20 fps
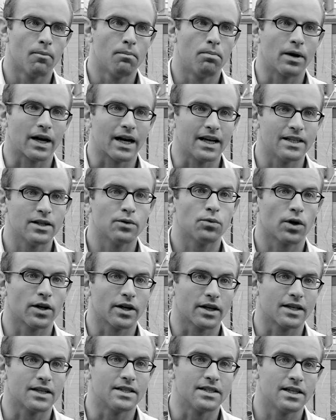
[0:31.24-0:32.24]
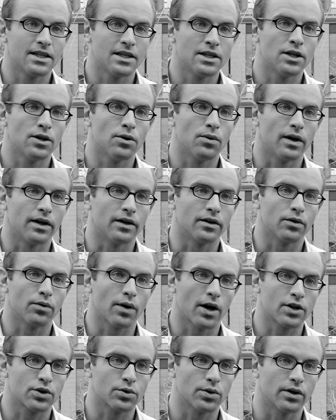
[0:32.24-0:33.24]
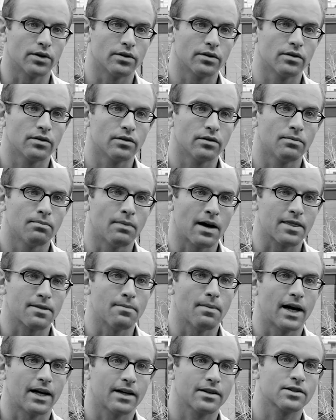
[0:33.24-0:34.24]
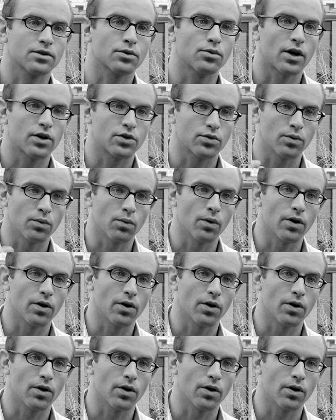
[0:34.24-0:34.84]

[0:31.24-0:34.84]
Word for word: but I did want to continue in graduate mathematics, graduate